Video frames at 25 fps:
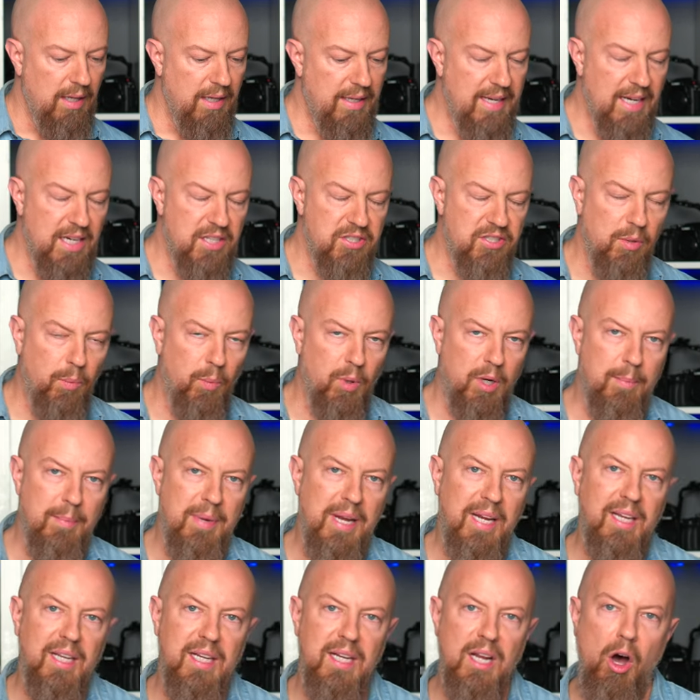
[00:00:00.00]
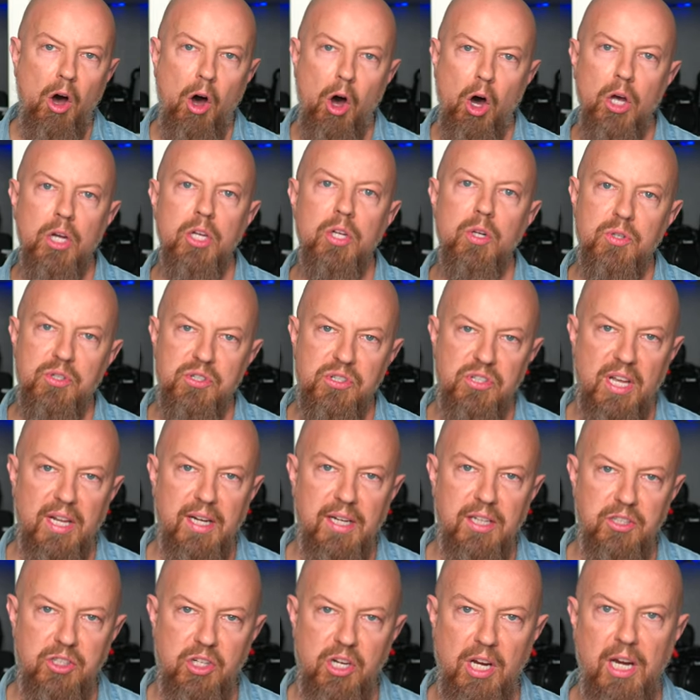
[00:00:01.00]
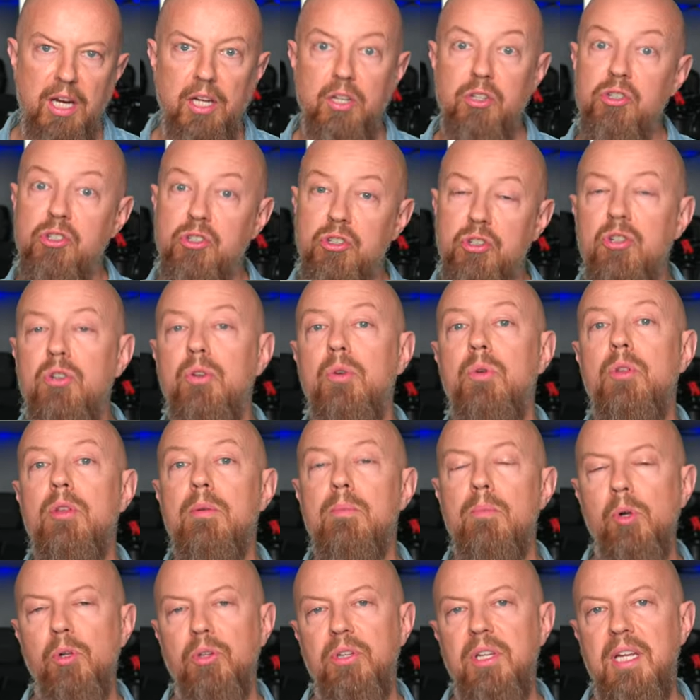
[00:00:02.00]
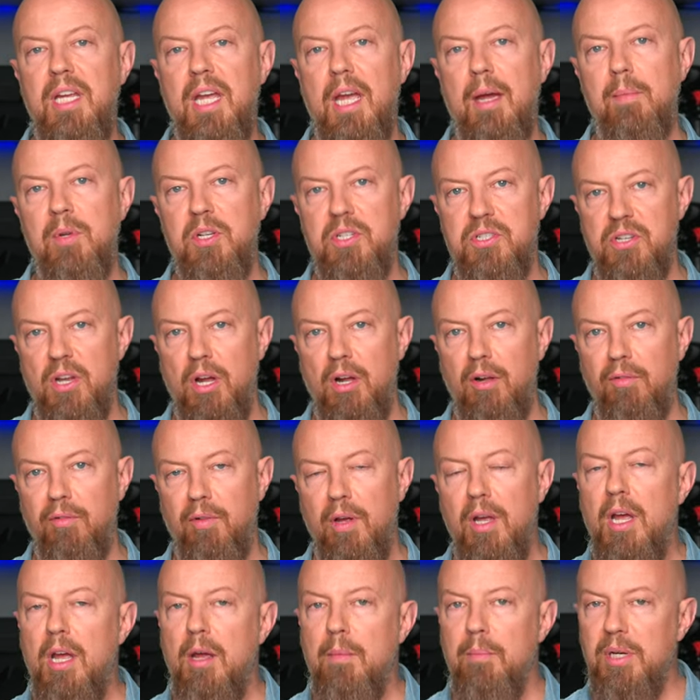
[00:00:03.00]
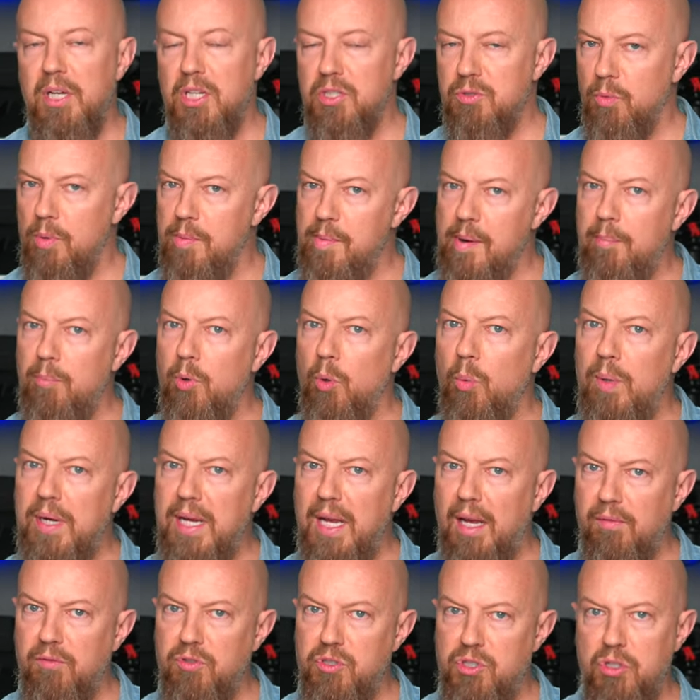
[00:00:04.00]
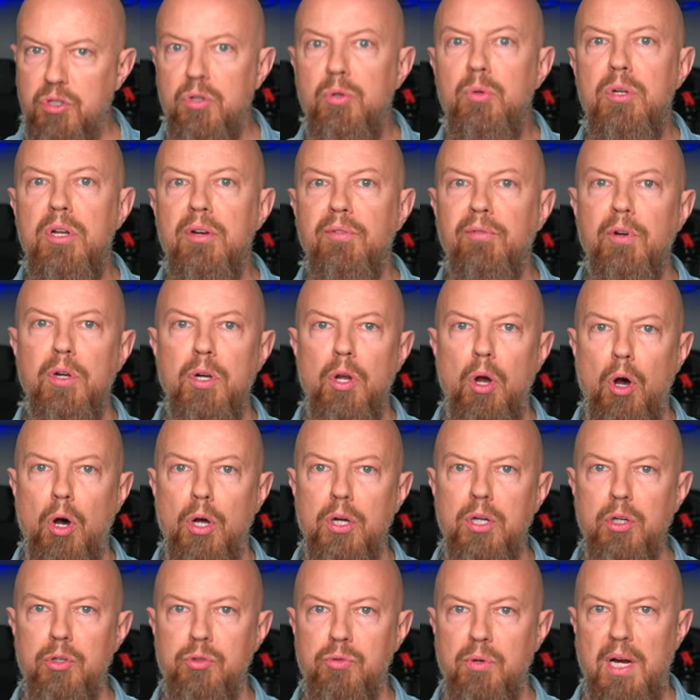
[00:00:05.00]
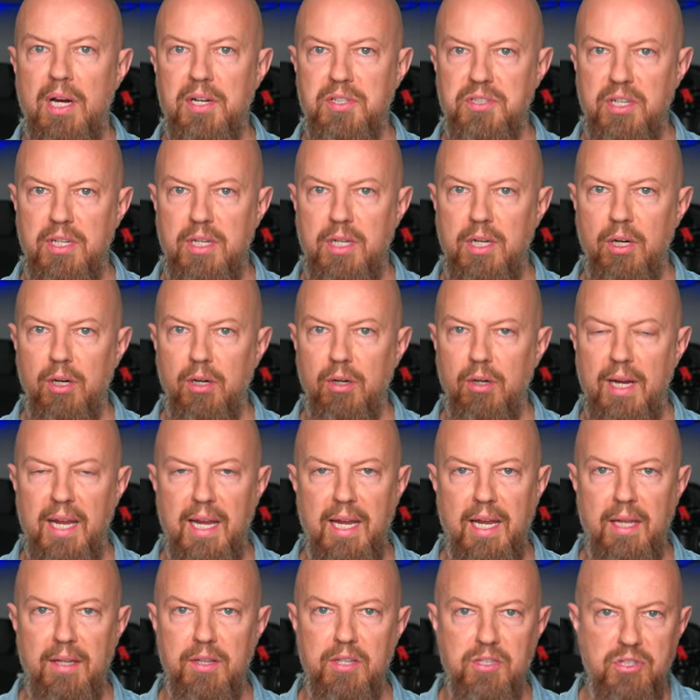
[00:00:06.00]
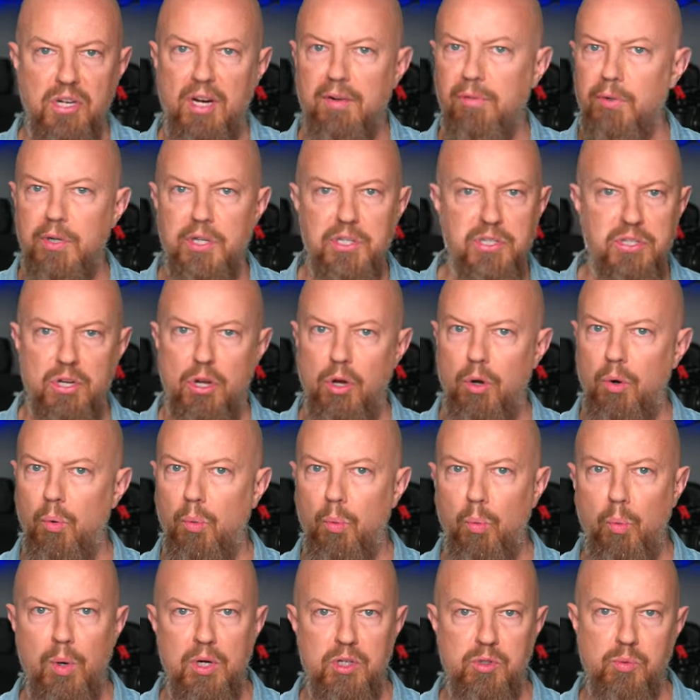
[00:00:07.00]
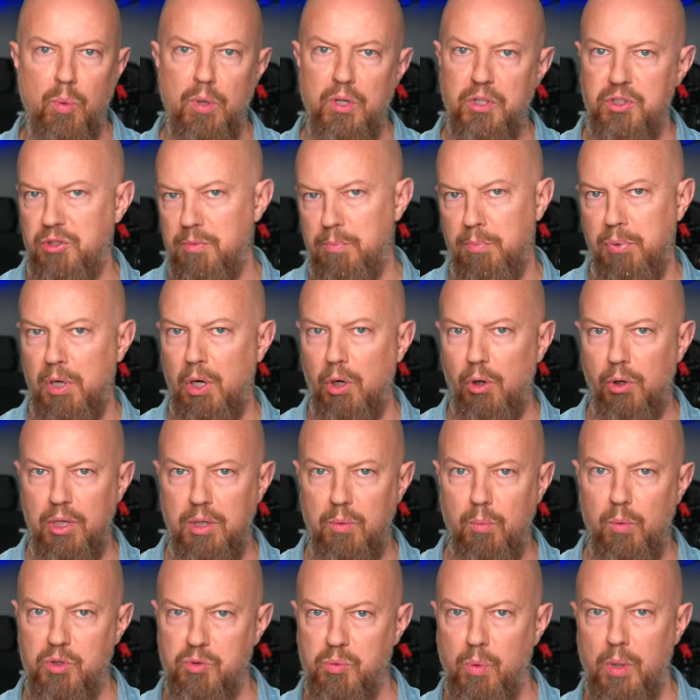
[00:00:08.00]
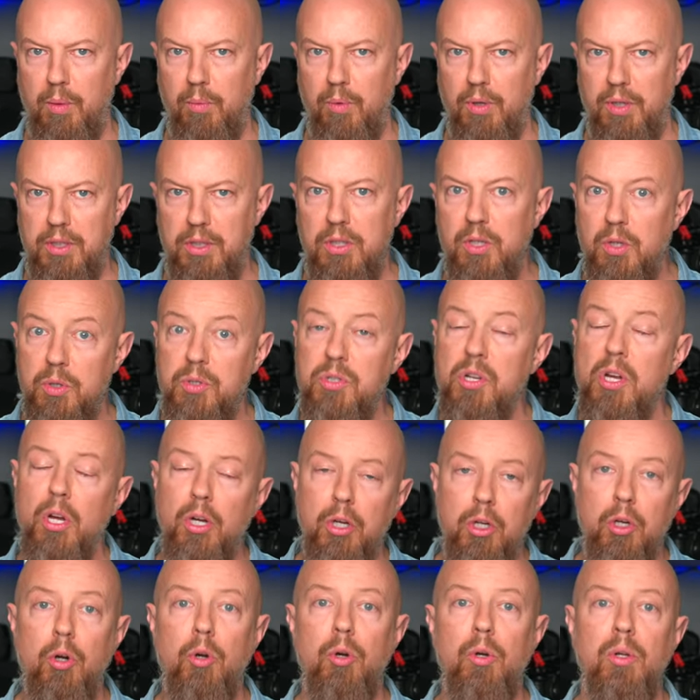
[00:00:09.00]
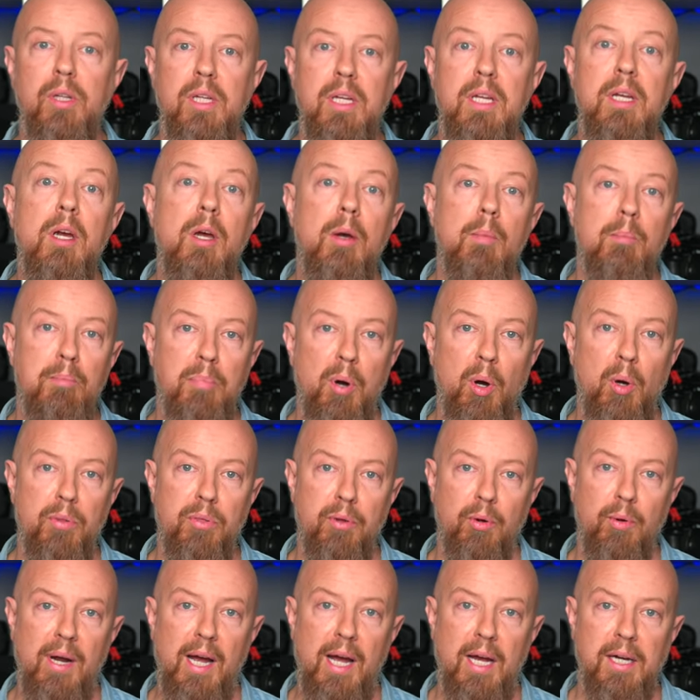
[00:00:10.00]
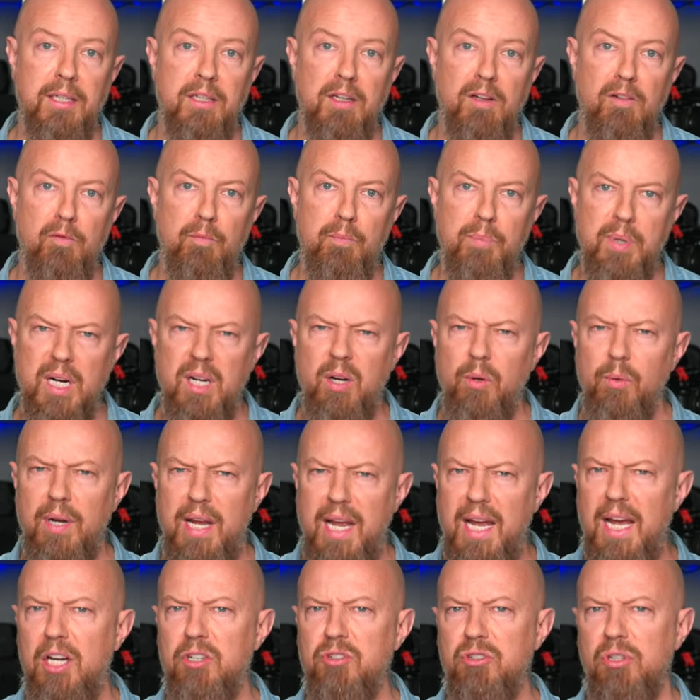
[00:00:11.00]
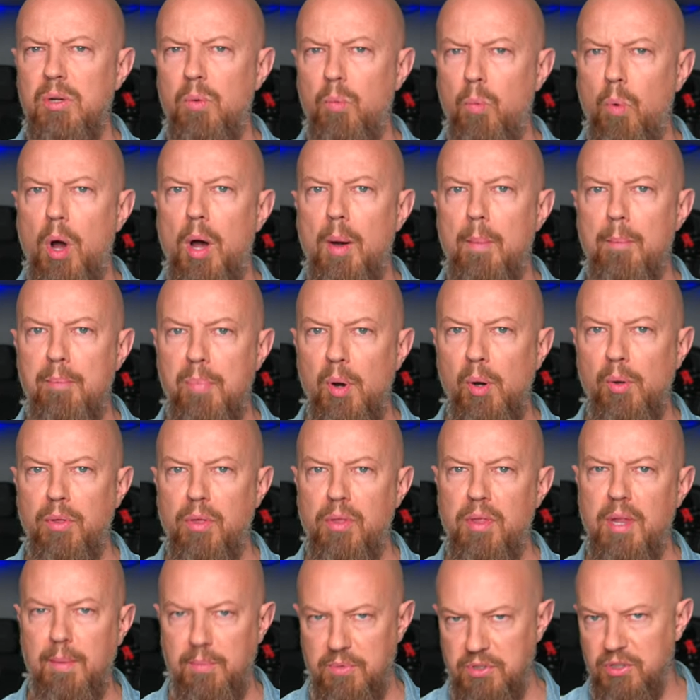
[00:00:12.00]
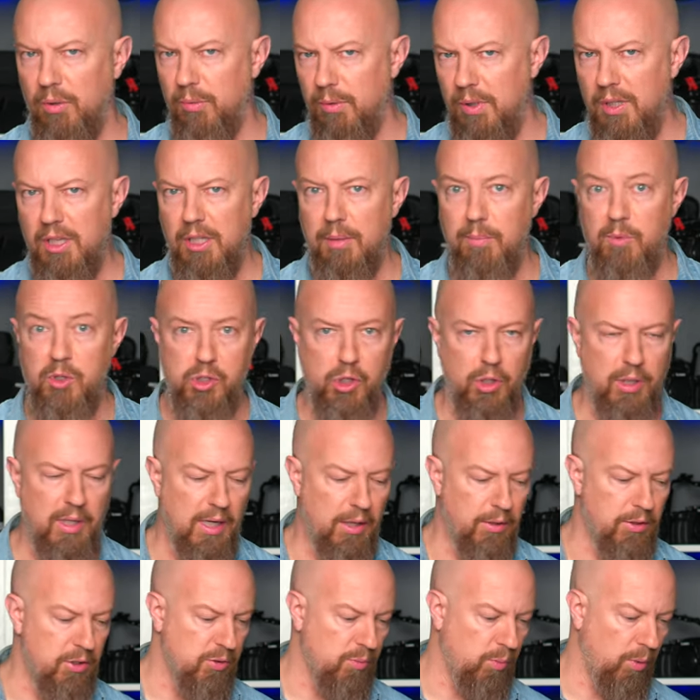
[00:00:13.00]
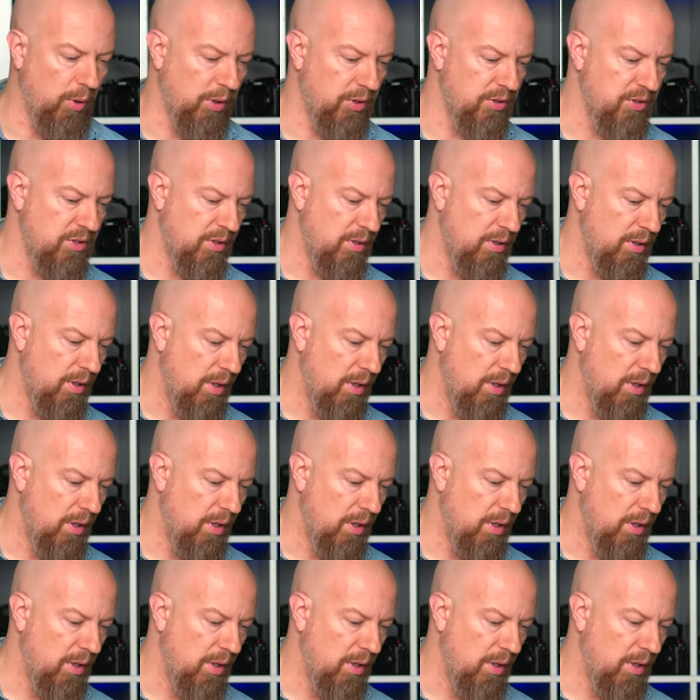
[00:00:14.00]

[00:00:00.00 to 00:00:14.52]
Next, I want to make an audio setting change to the multicam itself, because remember, we have two different audio tracks in here, and the software doesn't know which one is the priority, which one I want to use. Currently, both are active, but I don't actually want both of them. So let me show you how this works.